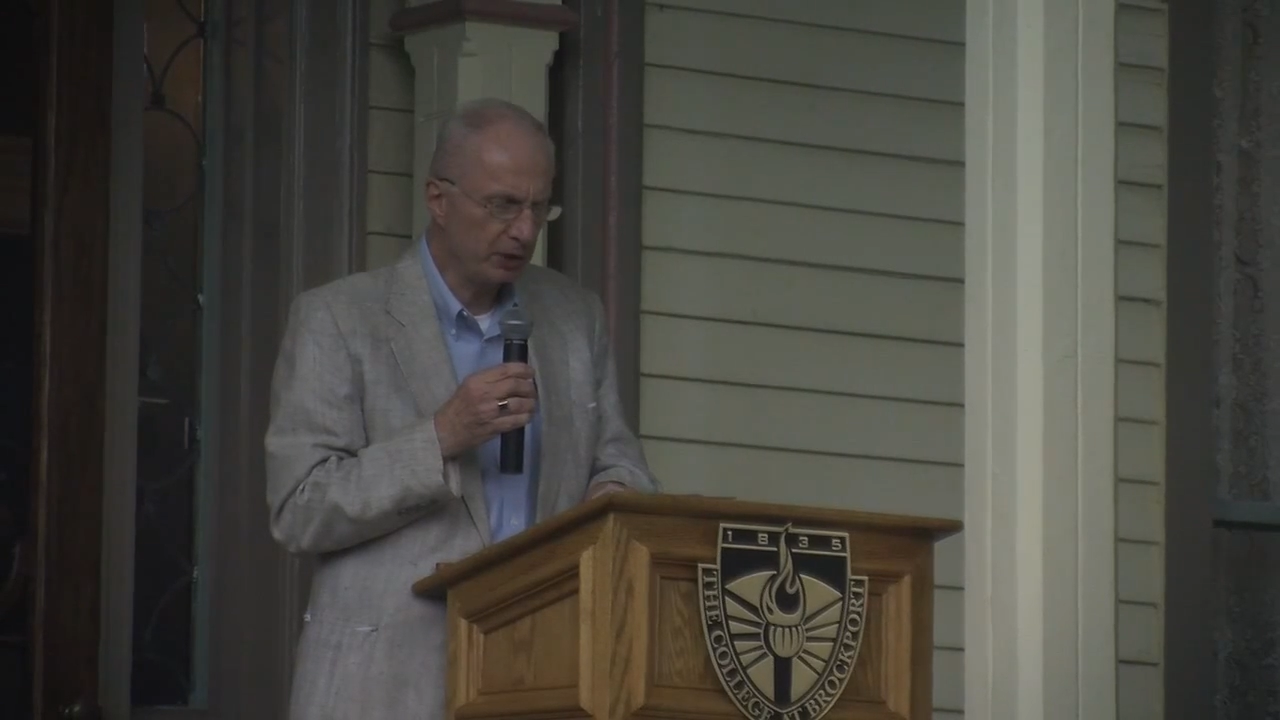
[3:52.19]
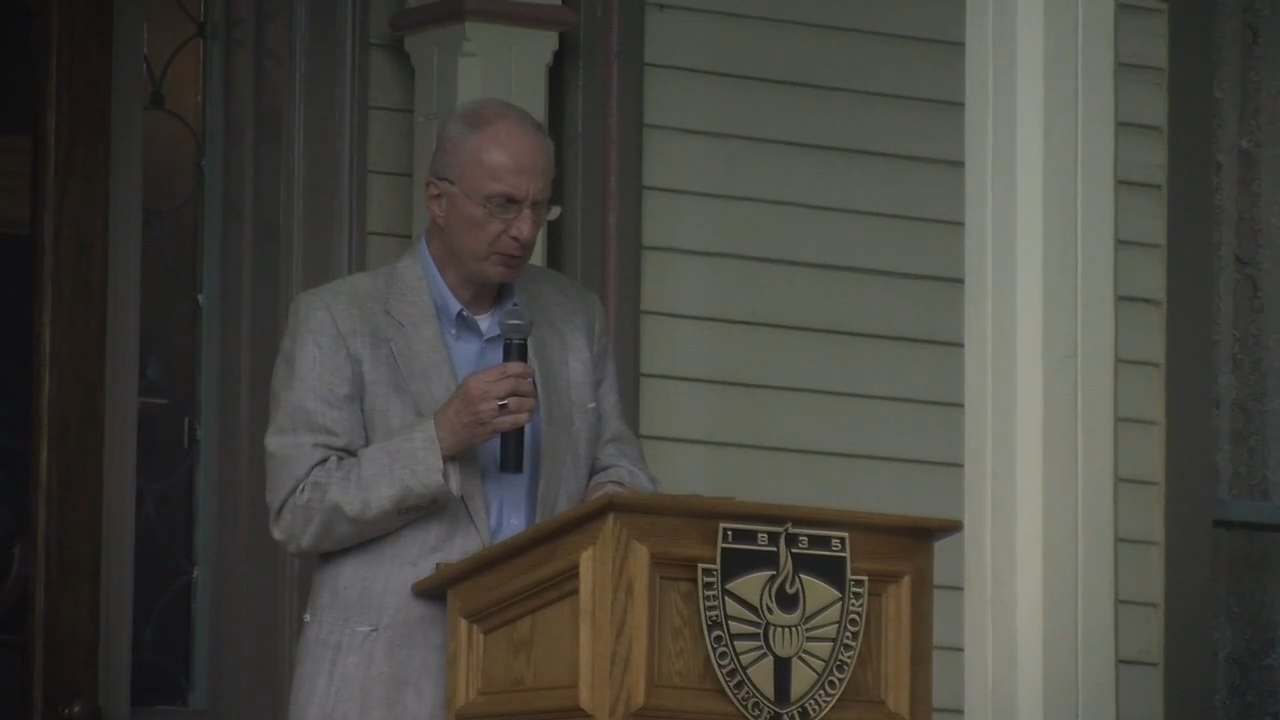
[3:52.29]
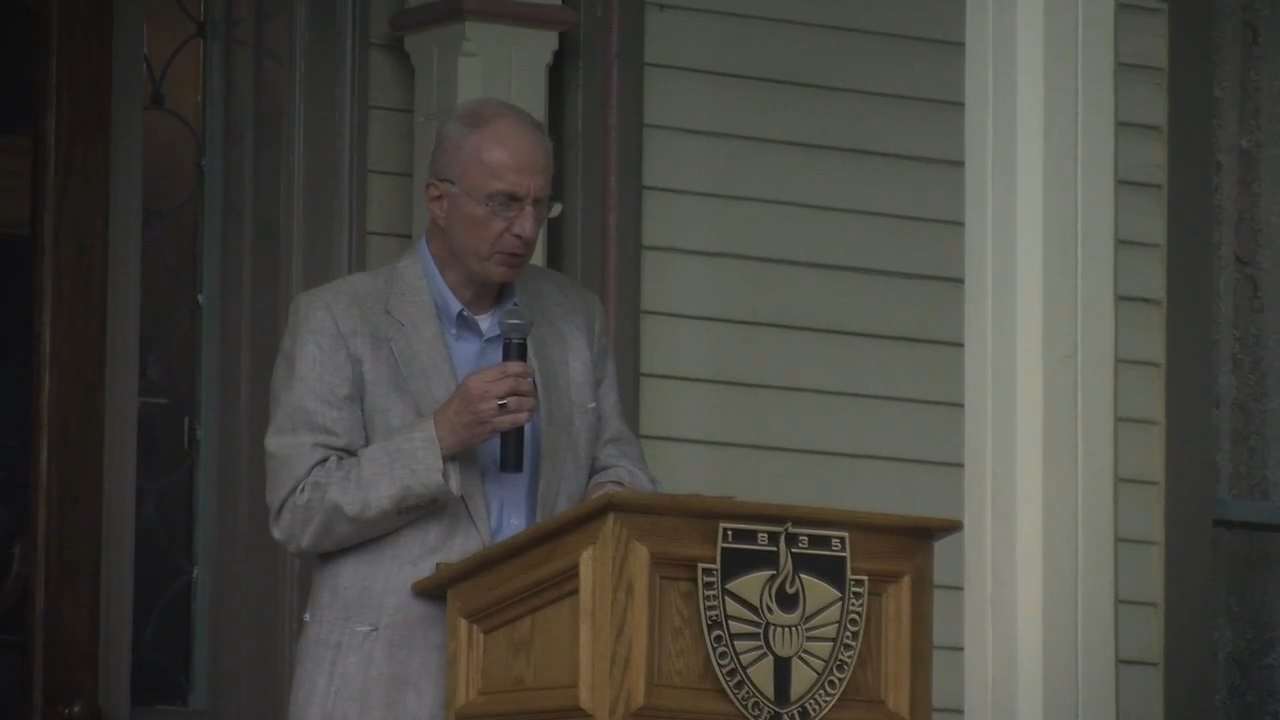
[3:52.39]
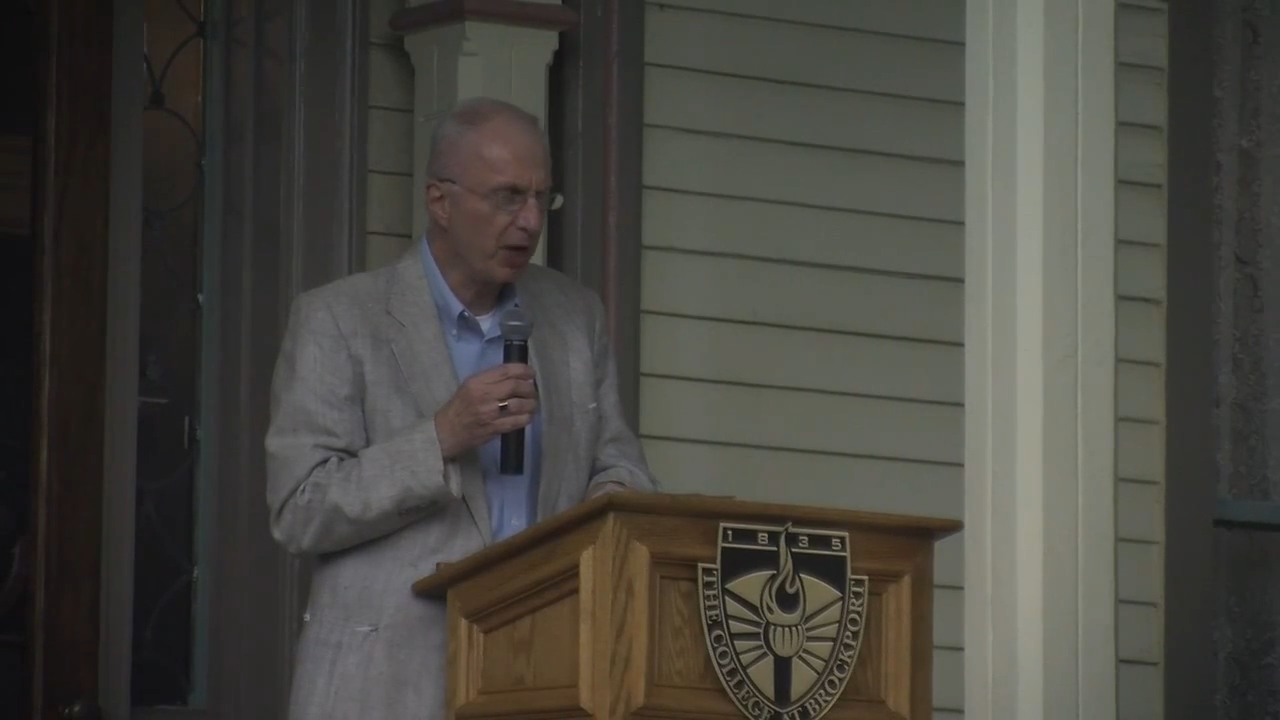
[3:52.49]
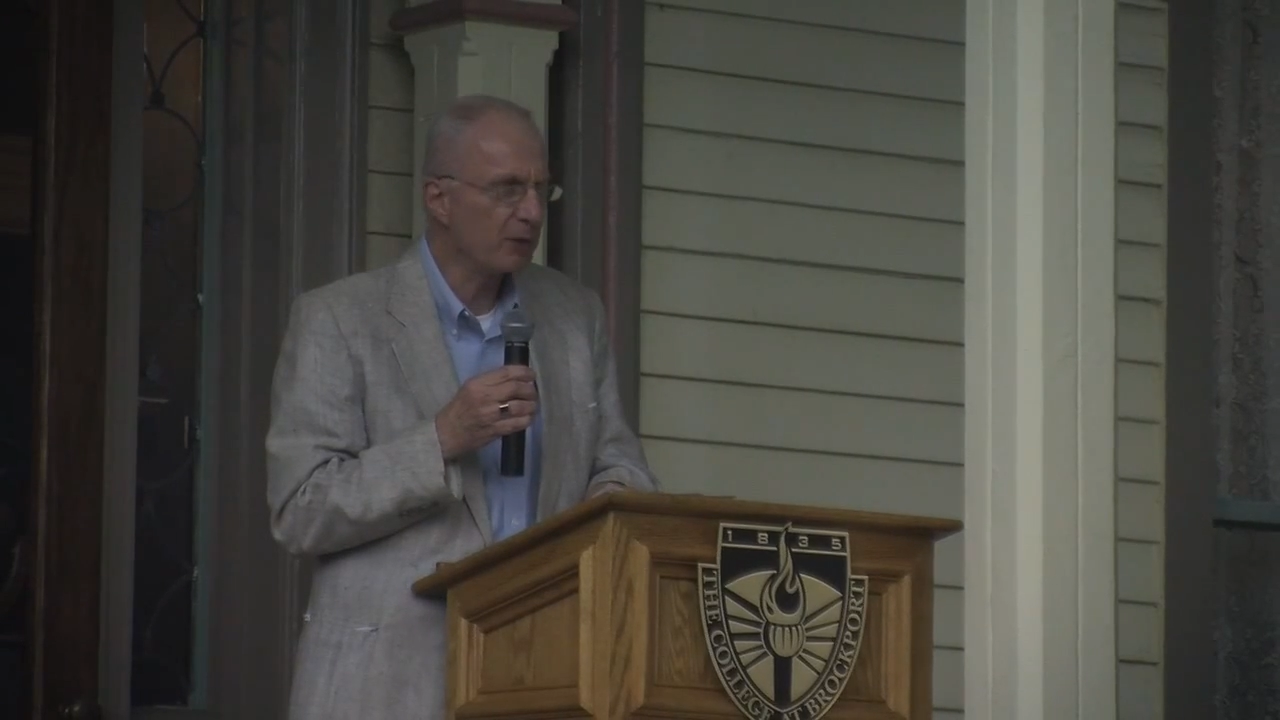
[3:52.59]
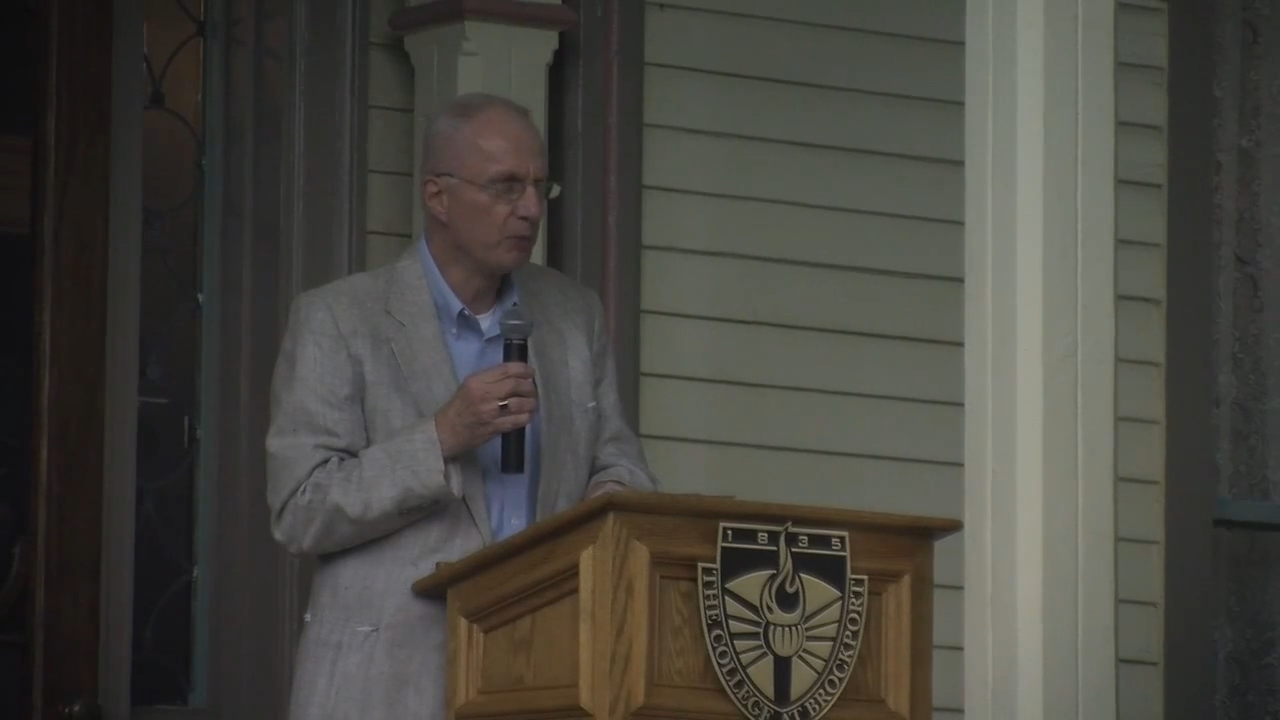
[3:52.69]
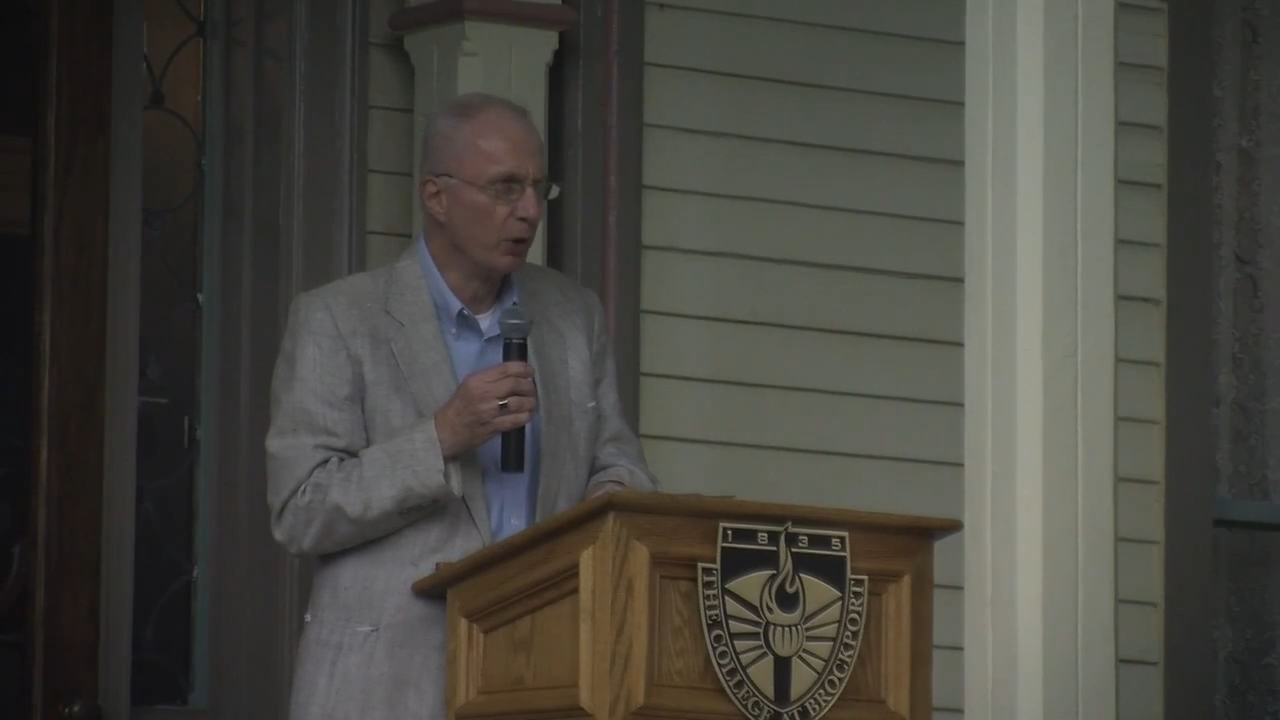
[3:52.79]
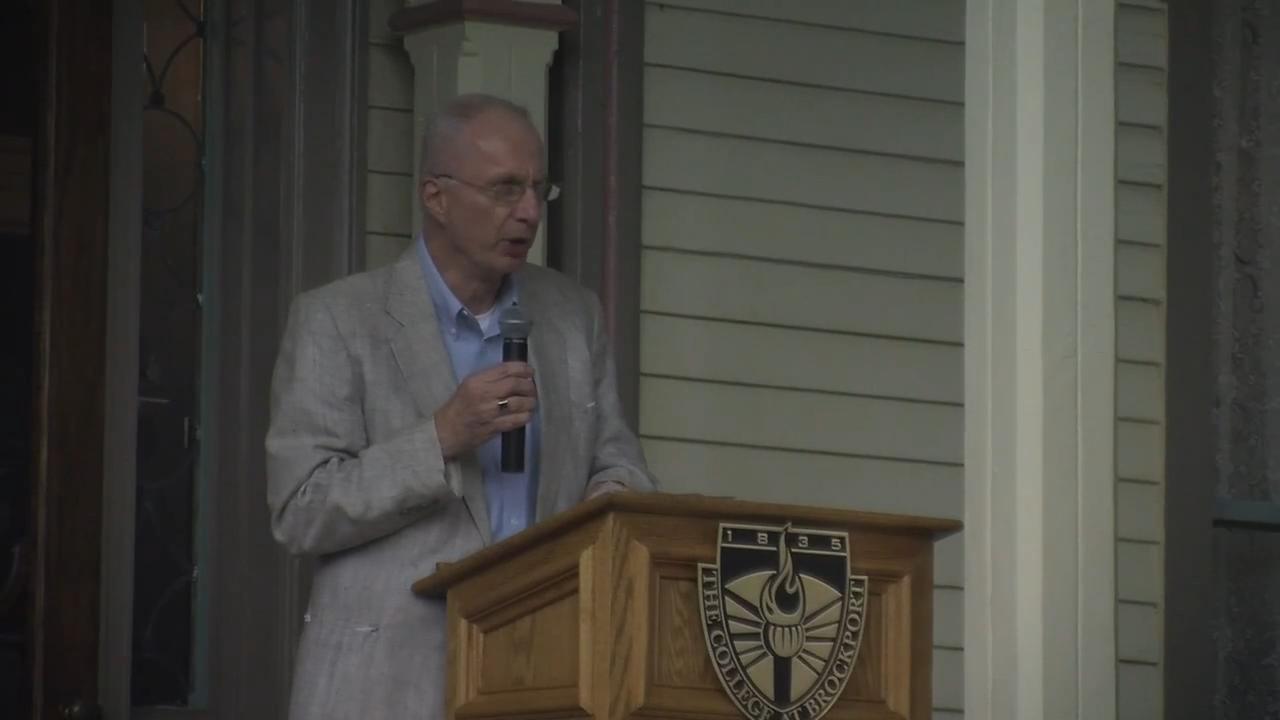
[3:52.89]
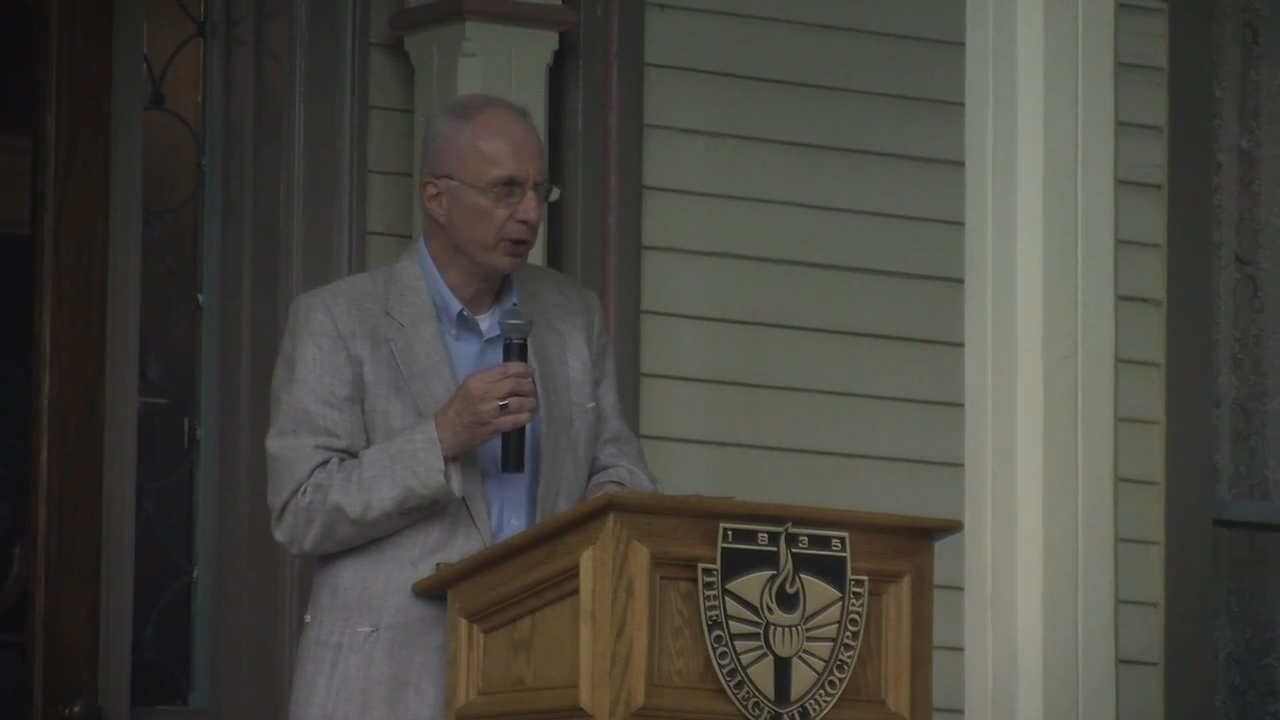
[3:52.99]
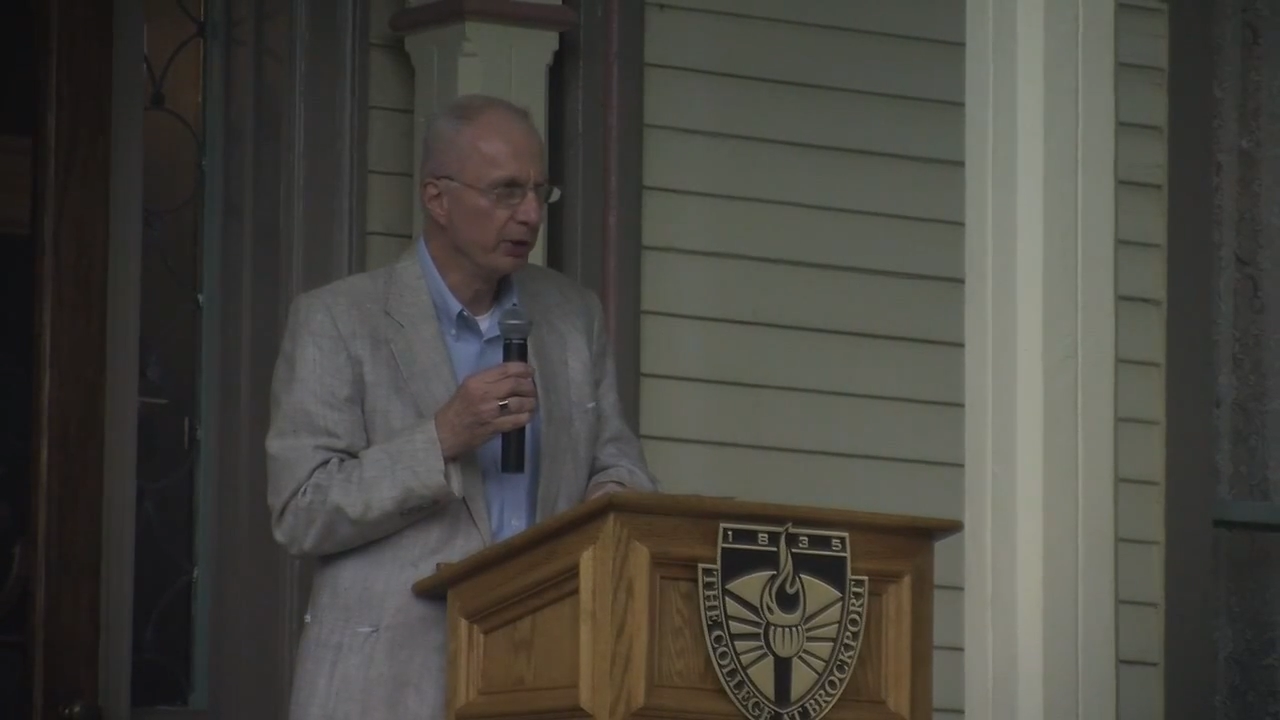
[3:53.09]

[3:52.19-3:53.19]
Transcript: to Brockport,